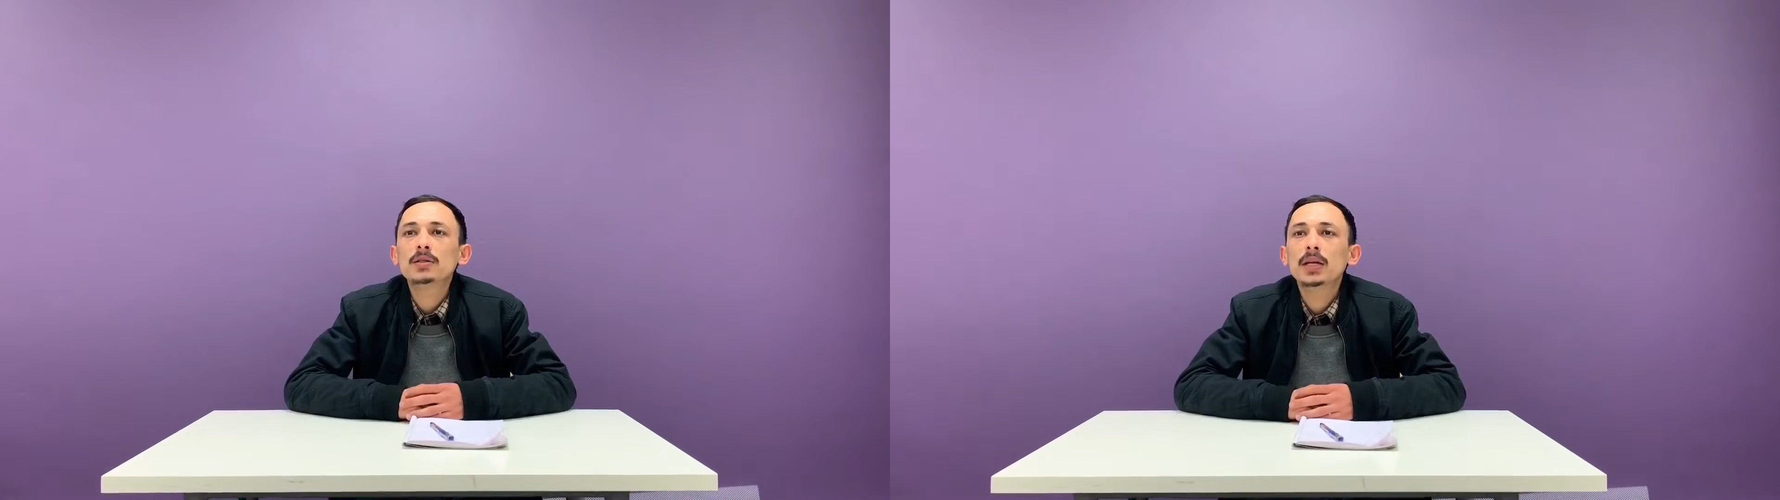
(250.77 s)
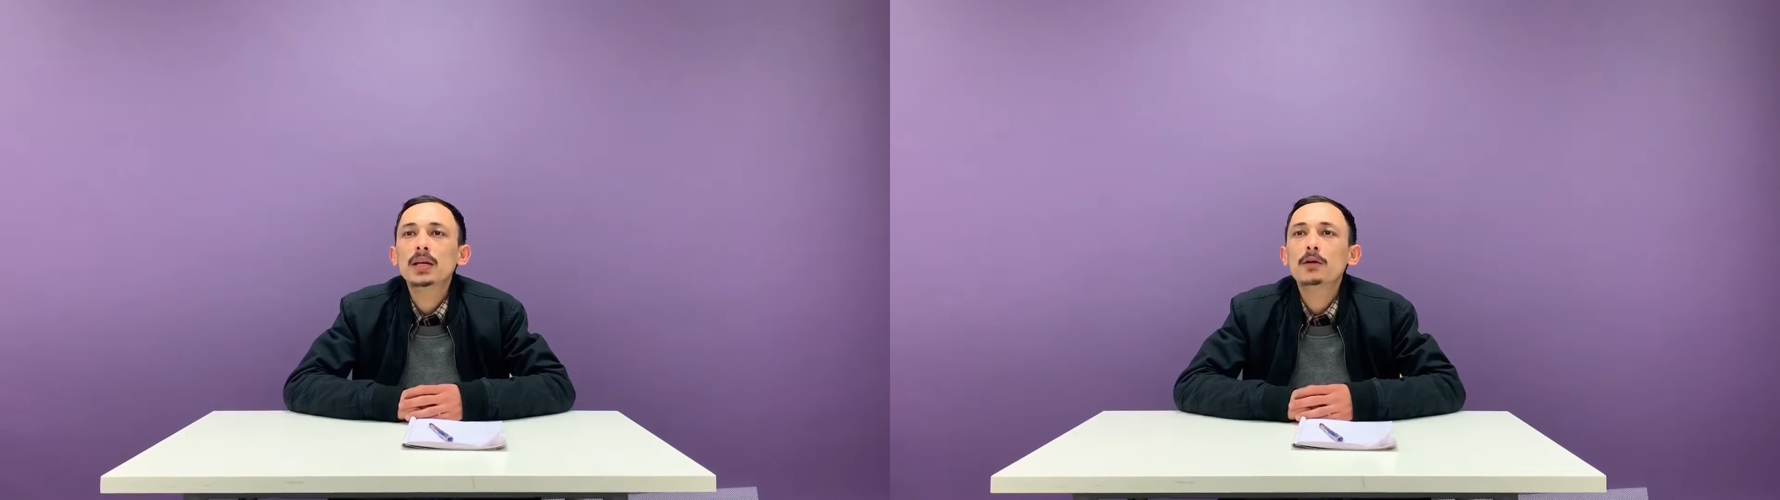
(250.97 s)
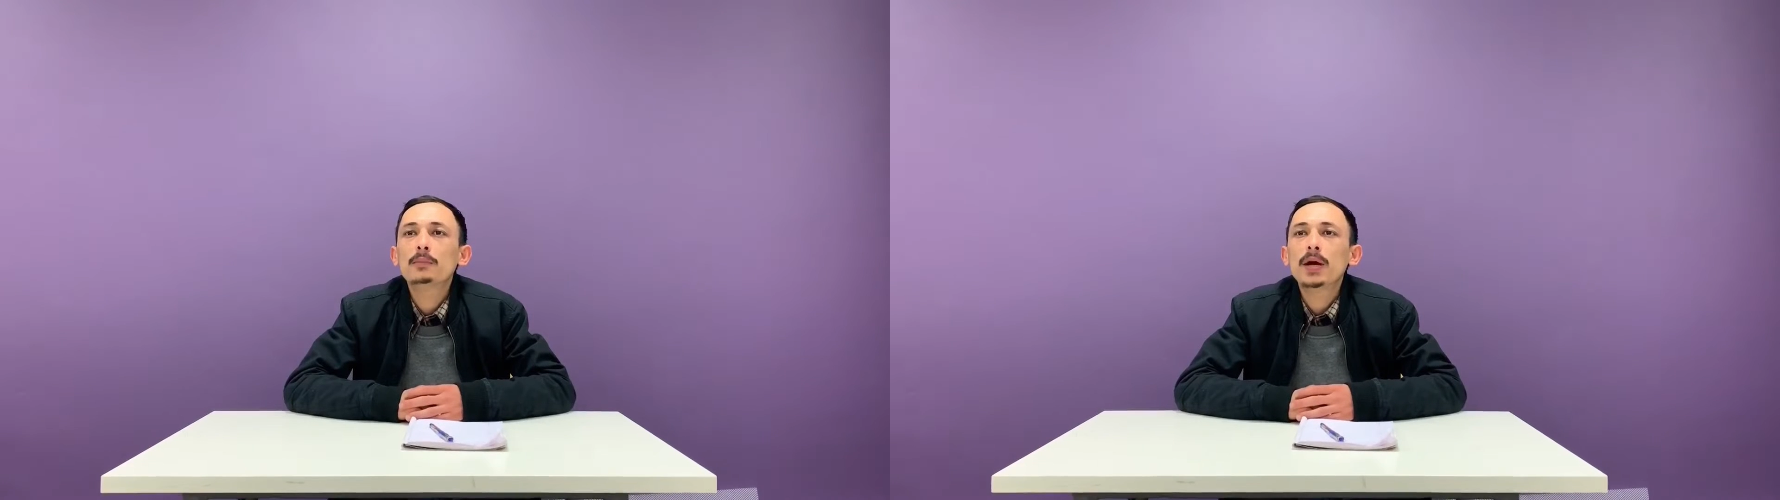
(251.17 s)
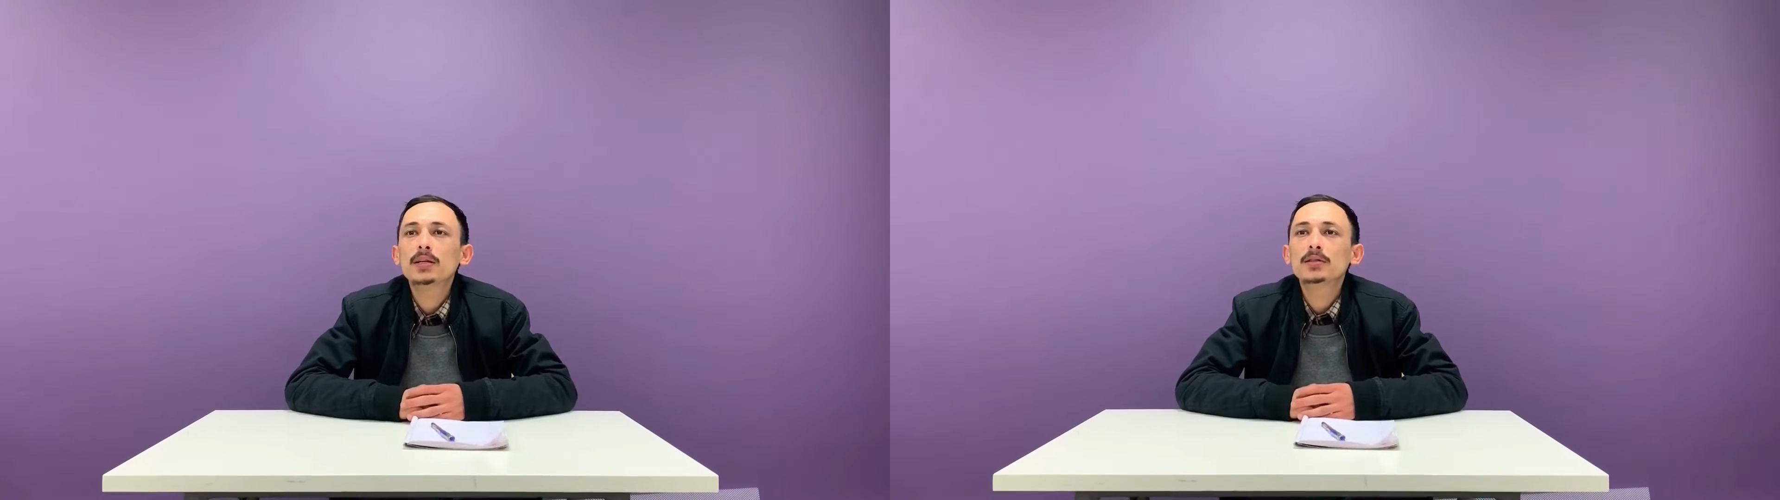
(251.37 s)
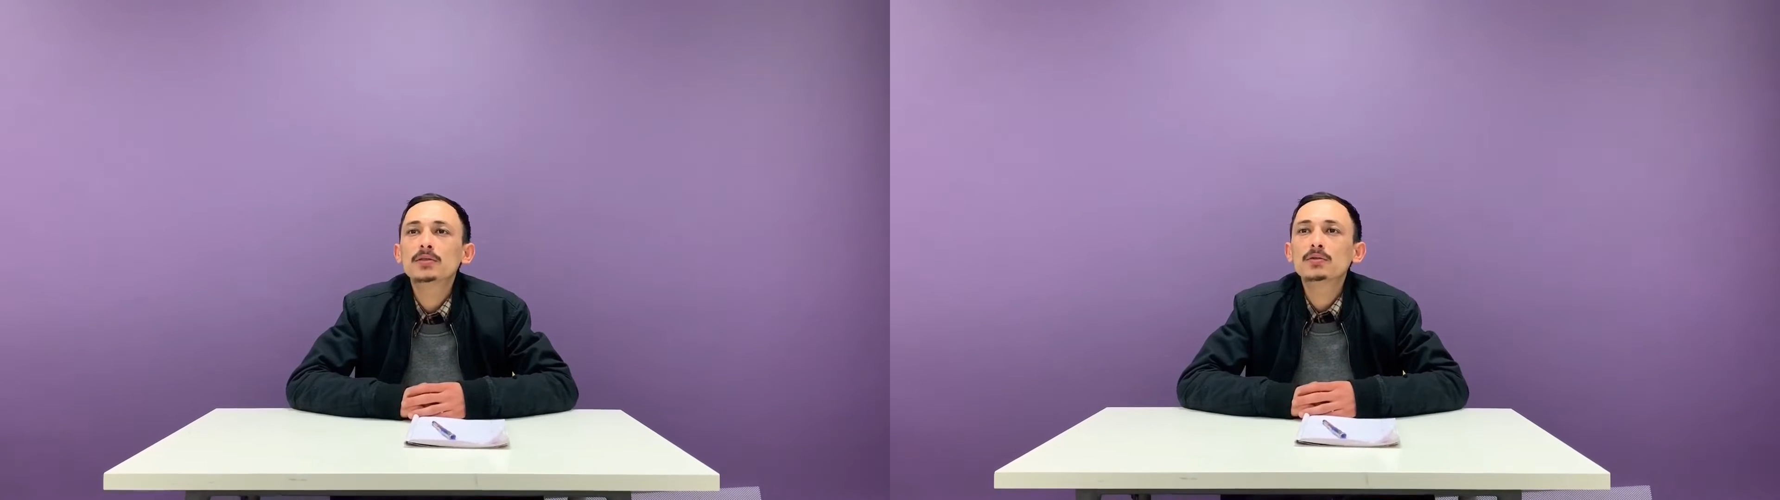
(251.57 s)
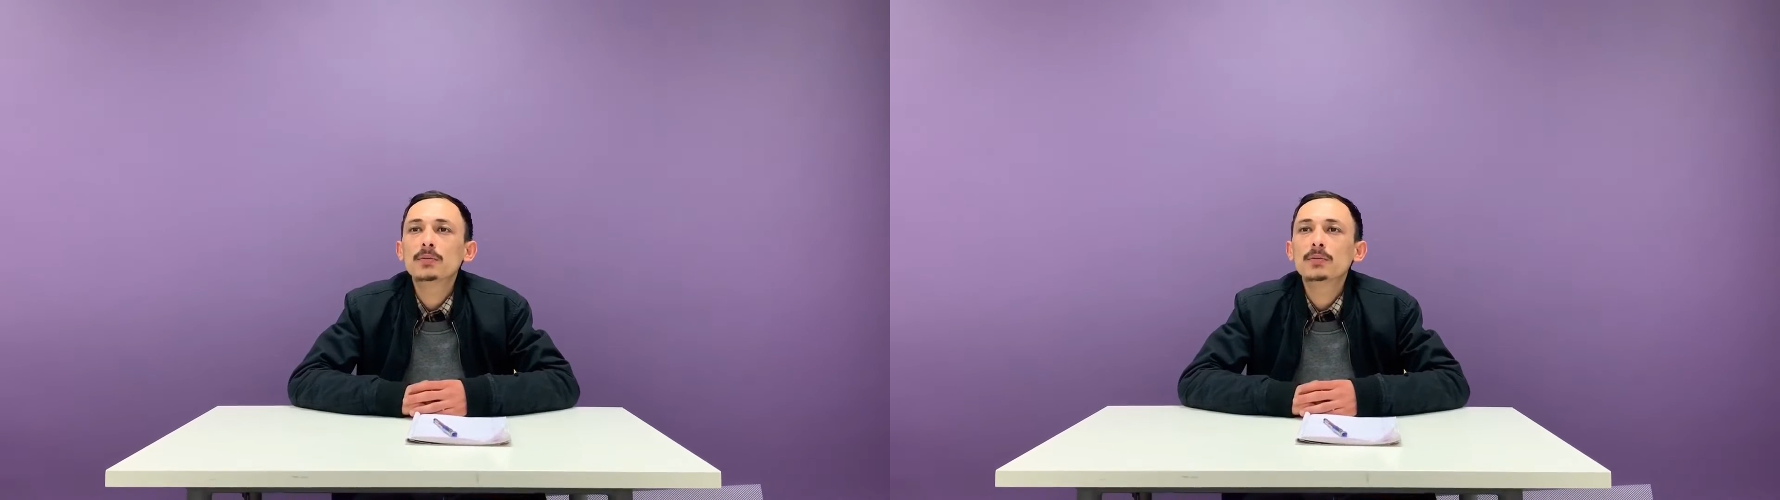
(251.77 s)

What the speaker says: in comparison to the